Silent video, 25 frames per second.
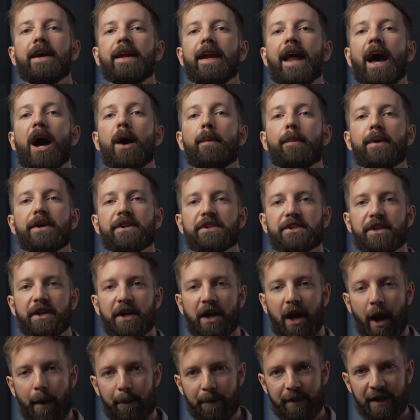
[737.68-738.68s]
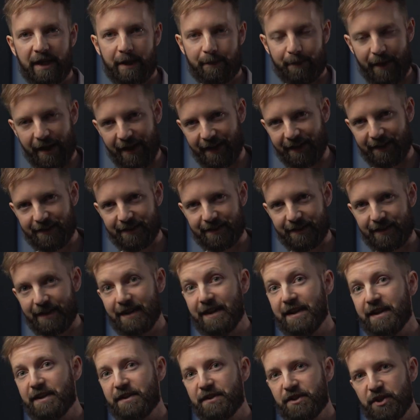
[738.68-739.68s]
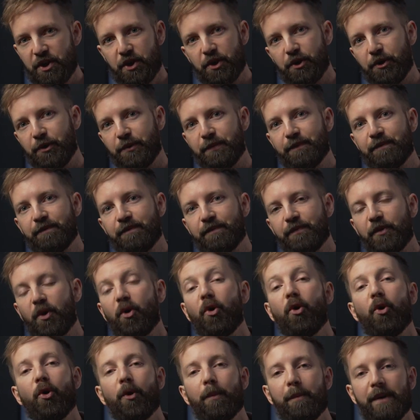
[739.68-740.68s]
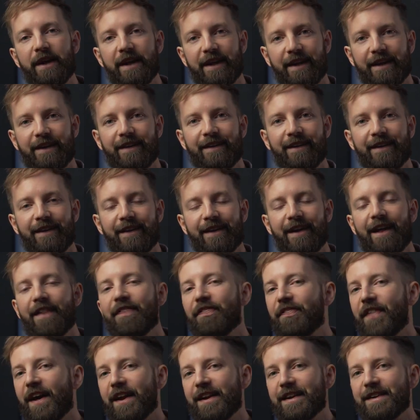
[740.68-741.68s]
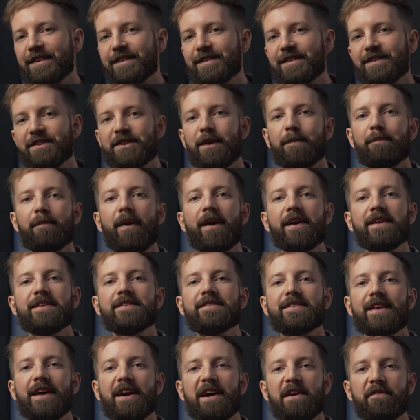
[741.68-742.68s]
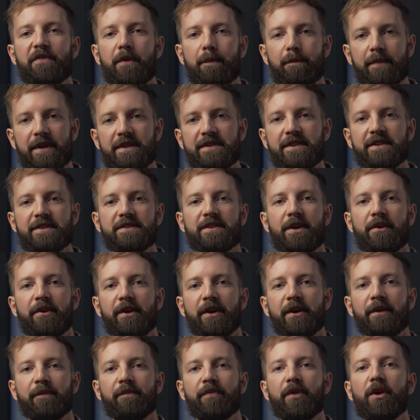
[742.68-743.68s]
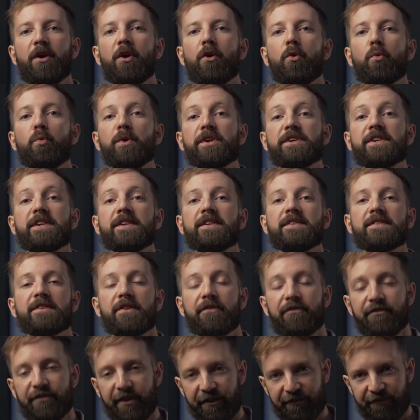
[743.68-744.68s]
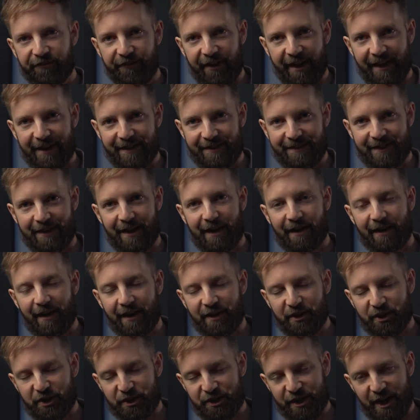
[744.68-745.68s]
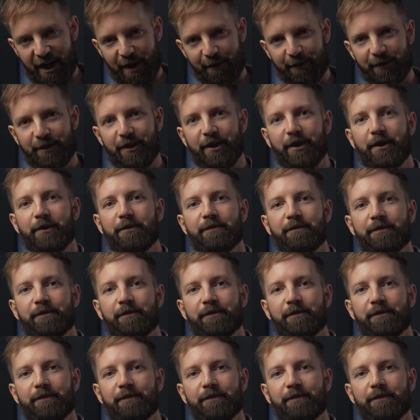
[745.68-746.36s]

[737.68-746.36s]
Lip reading: in how much a company makes is you, or me. That is, the mindset of the business owner, which is the fifth phase that I'd like to share with you.